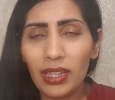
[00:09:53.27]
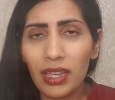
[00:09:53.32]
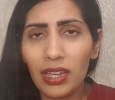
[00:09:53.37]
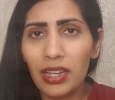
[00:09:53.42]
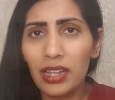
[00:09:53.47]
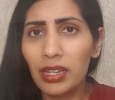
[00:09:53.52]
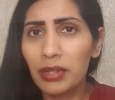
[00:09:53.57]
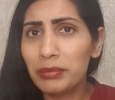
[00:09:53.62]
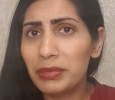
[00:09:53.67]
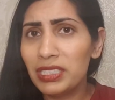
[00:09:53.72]

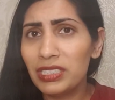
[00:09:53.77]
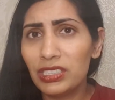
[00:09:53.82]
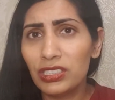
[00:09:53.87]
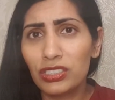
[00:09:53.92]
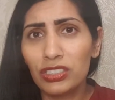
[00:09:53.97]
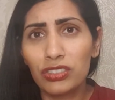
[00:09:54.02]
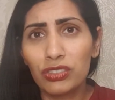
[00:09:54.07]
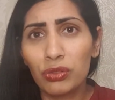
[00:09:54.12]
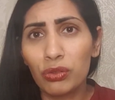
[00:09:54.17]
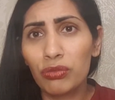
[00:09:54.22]
This is
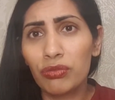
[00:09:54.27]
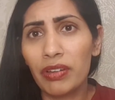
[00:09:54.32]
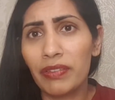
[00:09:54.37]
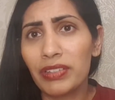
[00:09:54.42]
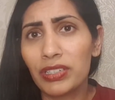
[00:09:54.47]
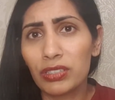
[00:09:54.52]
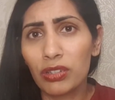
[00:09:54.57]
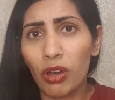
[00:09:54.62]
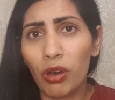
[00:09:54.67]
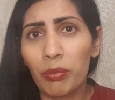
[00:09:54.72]
just all very
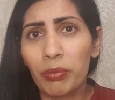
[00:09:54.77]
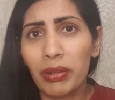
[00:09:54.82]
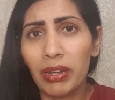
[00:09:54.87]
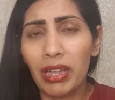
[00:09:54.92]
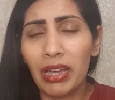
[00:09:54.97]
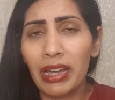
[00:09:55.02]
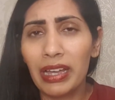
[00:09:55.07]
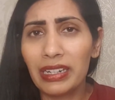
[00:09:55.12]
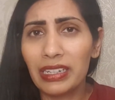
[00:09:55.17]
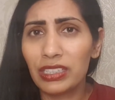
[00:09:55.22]
top
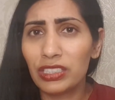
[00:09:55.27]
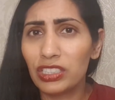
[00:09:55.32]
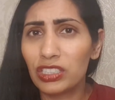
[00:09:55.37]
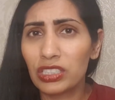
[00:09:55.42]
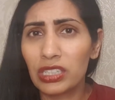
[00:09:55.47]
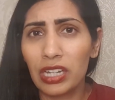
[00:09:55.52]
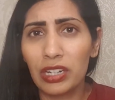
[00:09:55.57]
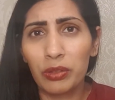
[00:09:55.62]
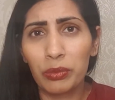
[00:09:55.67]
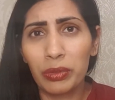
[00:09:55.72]
line. I just
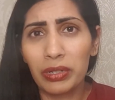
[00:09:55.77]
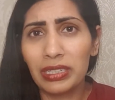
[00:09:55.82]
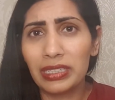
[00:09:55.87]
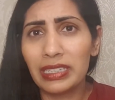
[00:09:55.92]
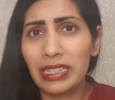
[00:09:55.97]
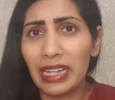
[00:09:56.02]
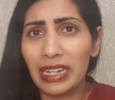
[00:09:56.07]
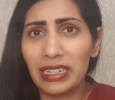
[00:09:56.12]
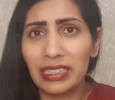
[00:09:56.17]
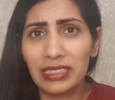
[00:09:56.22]
kind of want to
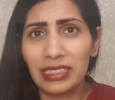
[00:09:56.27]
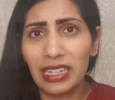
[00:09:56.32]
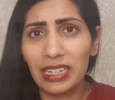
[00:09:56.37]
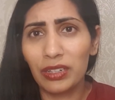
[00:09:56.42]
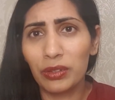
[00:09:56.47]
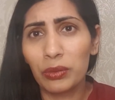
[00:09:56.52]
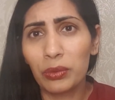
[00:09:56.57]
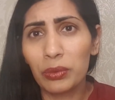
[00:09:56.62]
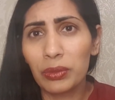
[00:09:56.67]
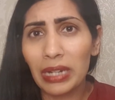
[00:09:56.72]
get
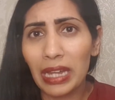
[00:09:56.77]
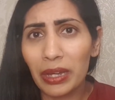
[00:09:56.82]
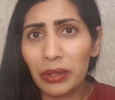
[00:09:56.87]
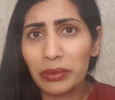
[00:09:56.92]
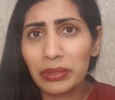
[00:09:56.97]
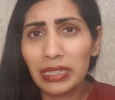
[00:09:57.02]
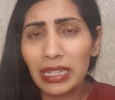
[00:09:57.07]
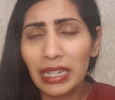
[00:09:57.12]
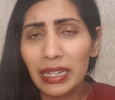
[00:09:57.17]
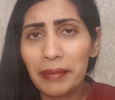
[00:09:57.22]
it all out
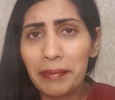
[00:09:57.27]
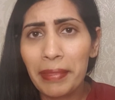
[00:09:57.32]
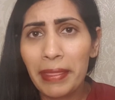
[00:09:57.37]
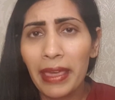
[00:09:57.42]
there.